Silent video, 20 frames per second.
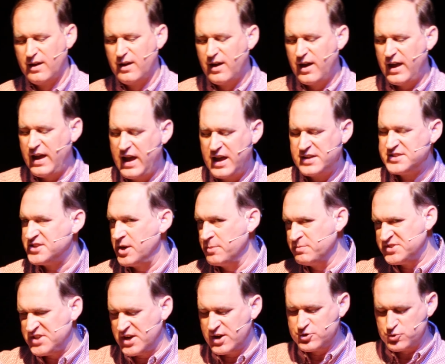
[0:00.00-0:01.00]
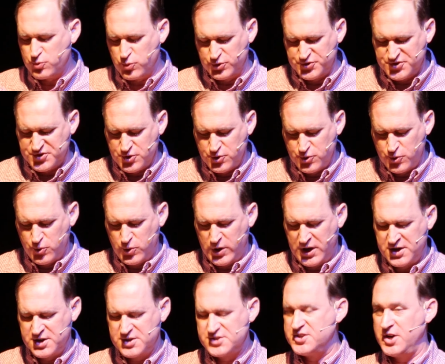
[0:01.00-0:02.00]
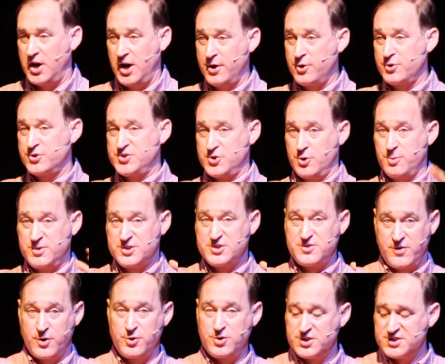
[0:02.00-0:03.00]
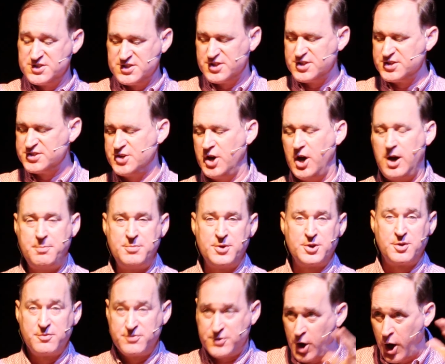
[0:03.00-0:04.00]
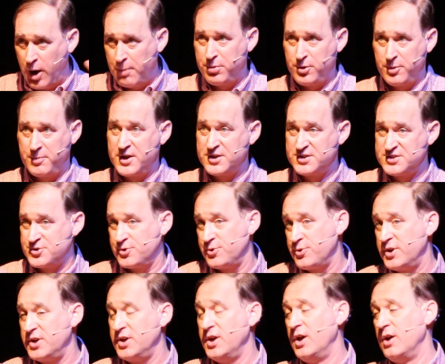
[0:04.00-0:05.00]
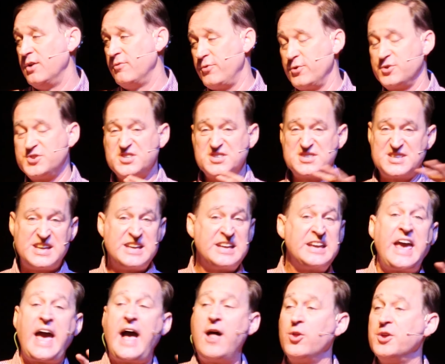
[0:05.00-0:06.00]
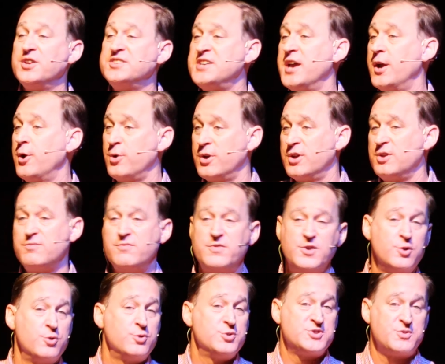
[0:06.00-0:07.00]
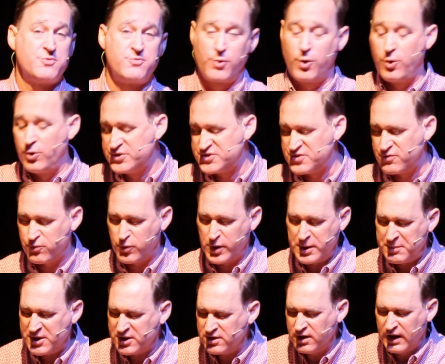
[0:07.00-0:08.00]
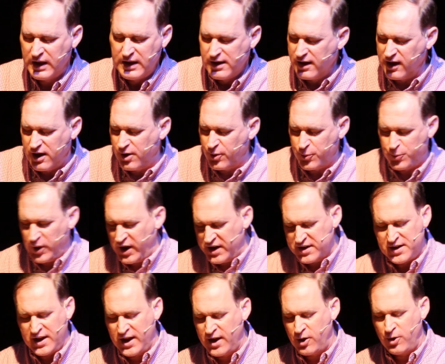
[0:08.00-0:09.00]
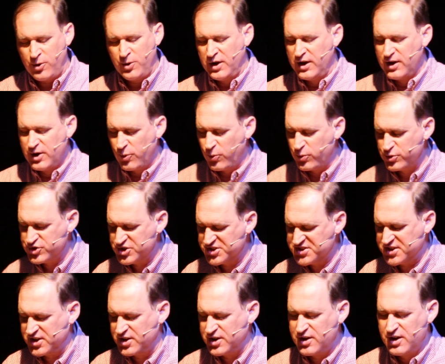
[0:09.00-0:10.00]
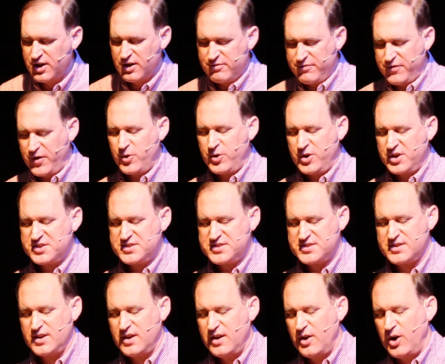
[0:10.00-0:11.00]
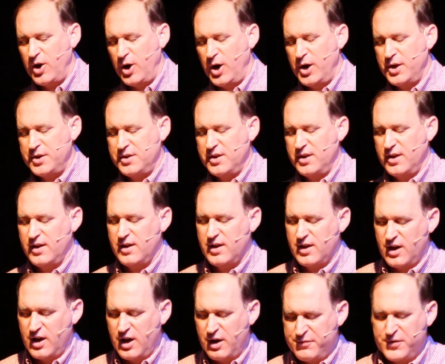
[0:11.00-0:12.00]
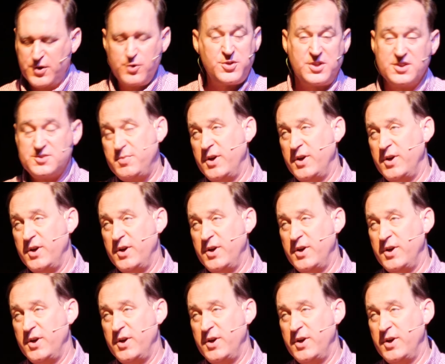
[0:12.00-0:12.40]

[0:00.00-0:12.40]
At some stage, we'll do an entire sermon devoted to the topic of complementary versus egalitarian views of roles of women. Uh, right now, we're just going to focus on a few things.